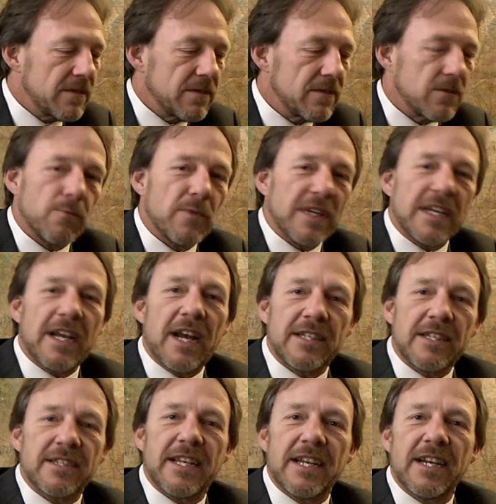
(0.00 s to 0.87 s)
we
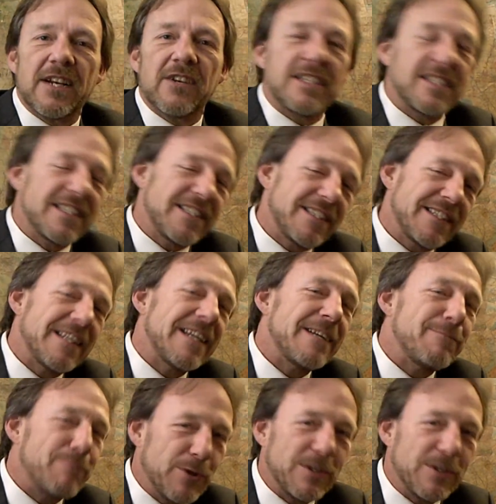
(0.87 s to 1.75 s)
got there, and then they
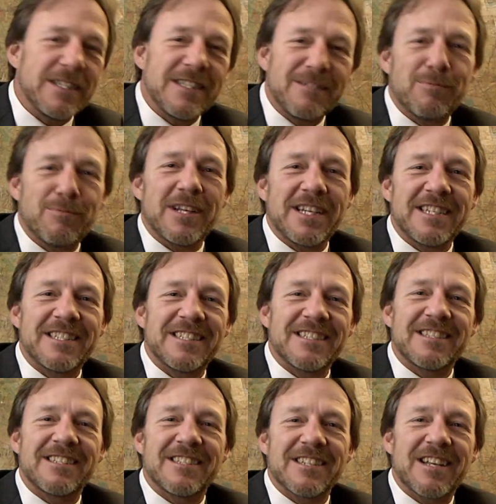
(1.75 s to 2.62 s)
put in
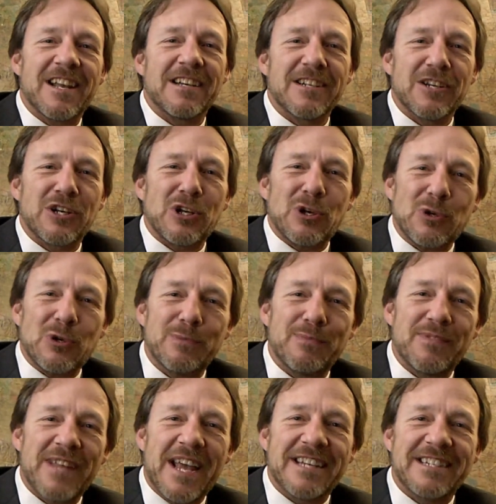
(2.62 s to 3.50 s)
places to kind of curb
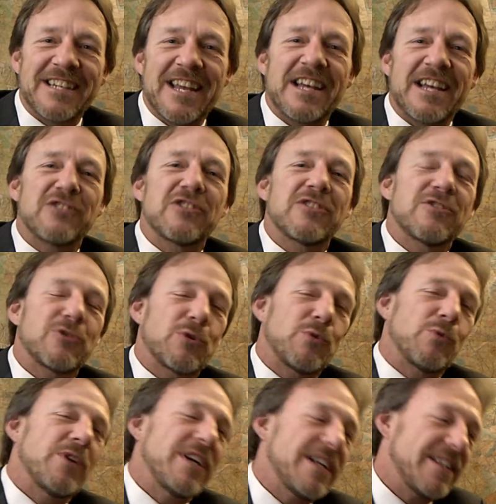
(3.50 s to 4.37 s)
that now. There's
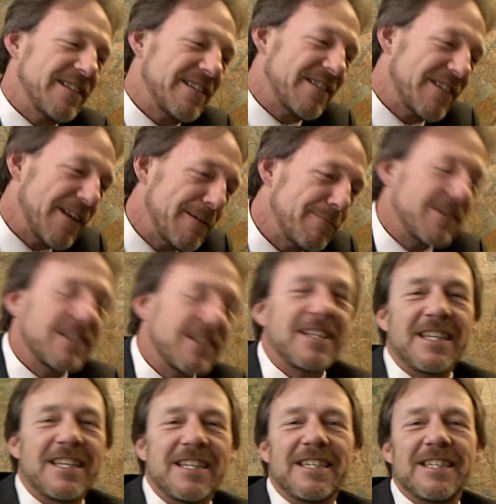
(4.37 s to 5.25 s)
away the
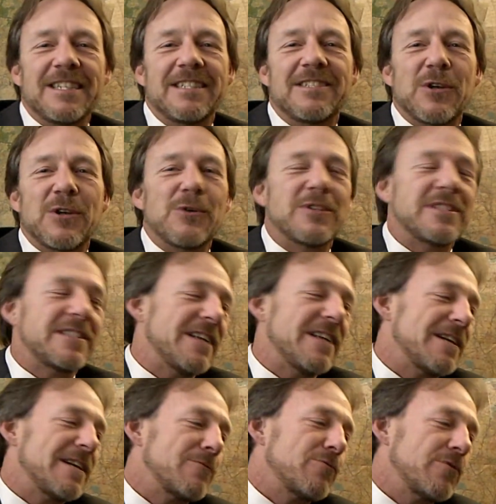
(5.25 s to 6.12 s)
subsidy, so it's
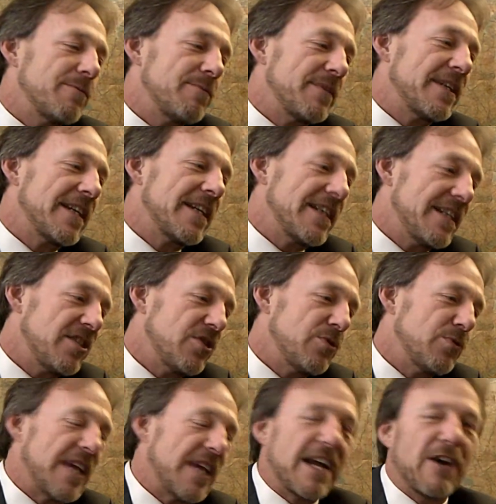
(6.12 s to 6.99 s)
not a real big
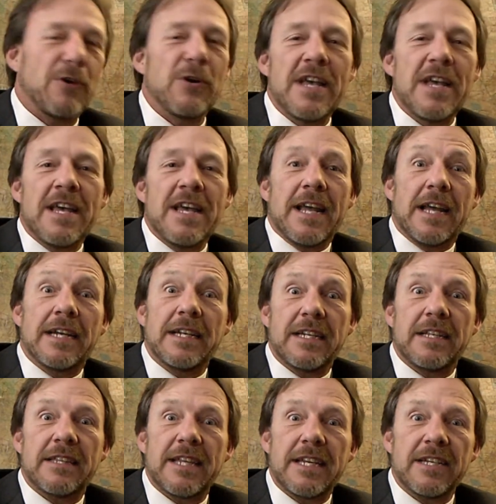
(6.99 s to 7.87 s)
issue now. And
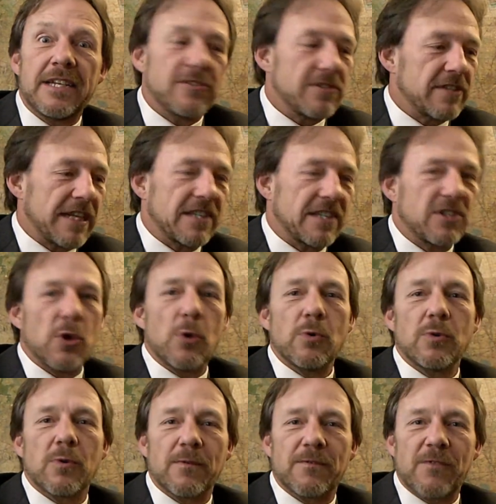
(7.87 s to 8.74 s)
anything else like
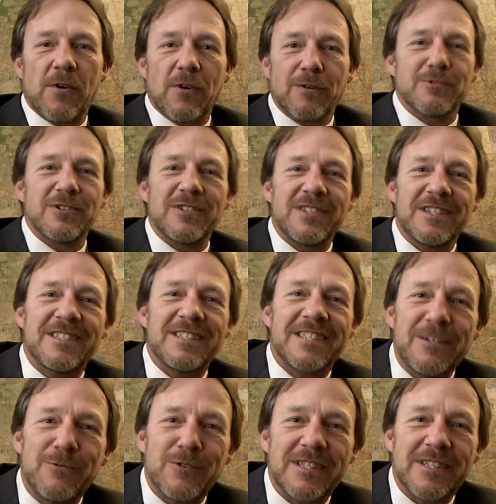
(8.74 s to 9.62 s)
solar farms. Now you
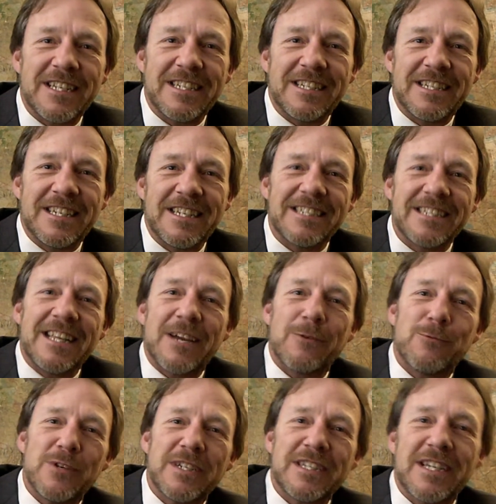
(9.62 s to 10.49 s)
see what they did. That
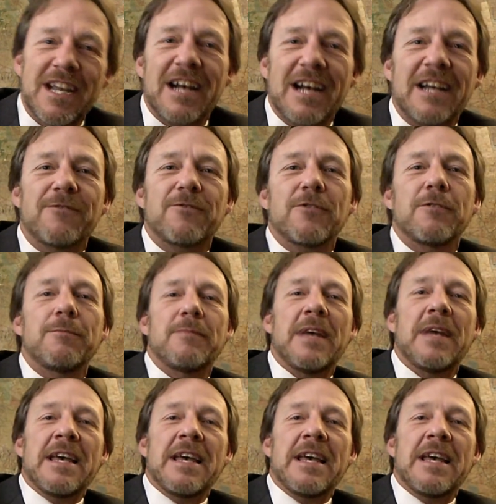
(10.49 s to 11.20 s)
one guy from